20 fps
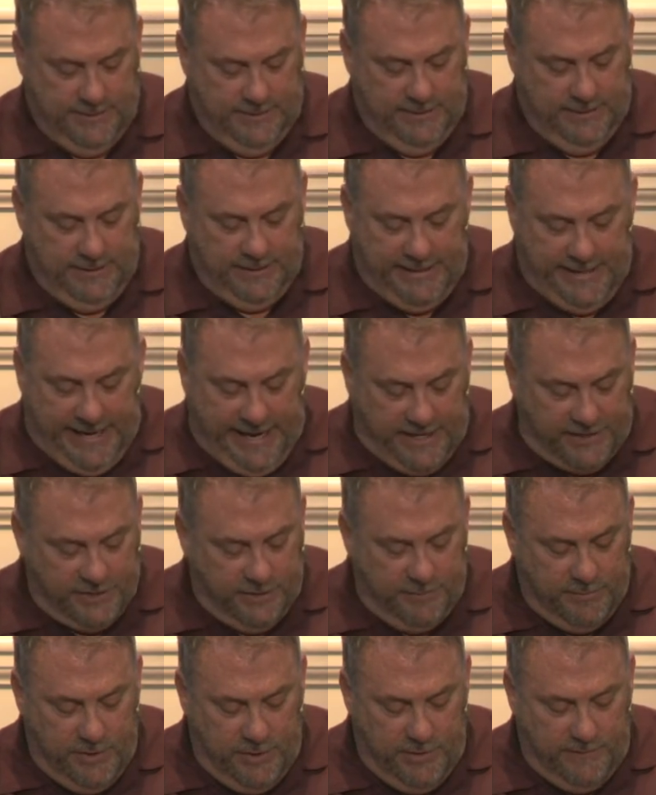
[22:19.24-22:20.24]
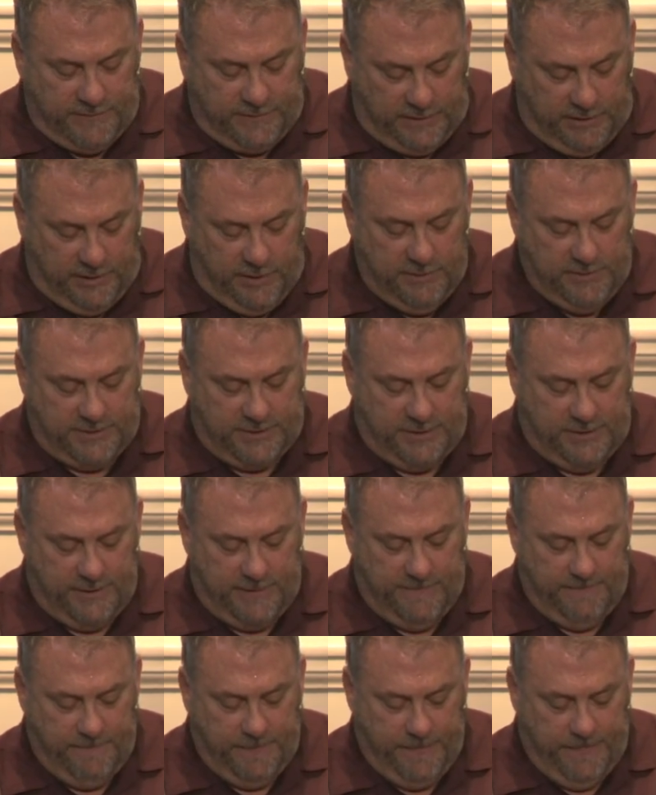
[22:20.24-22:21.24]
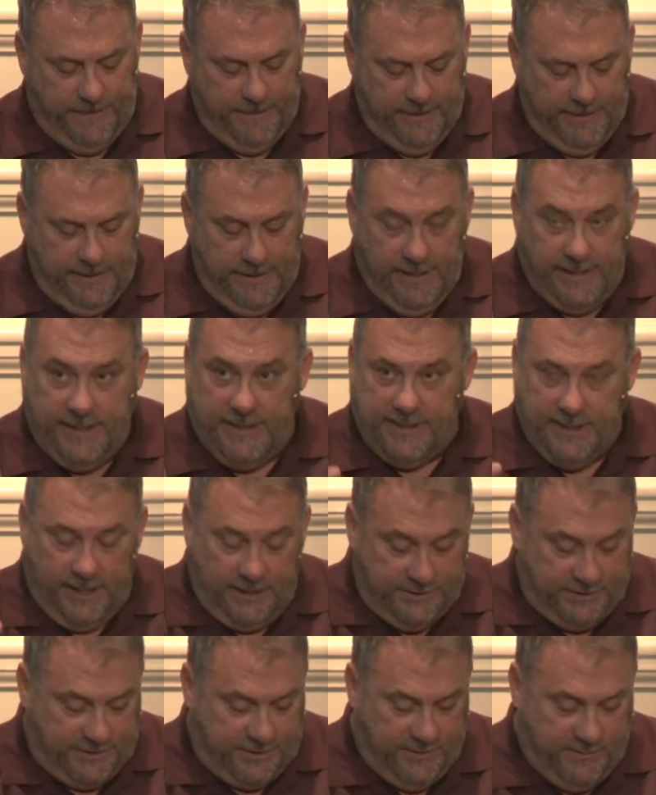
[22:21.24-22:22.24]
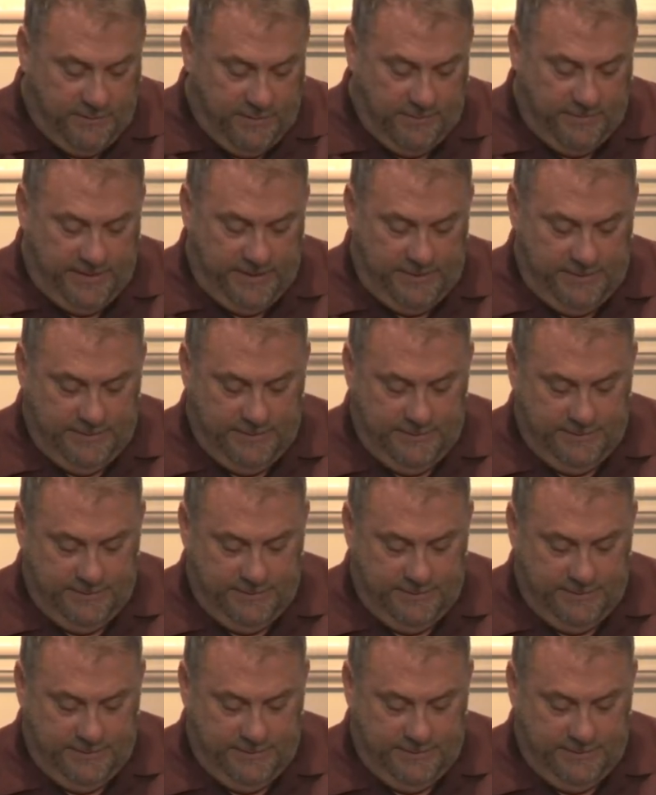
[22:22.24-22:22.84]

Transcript: And the angel moved closer and he touched the woman.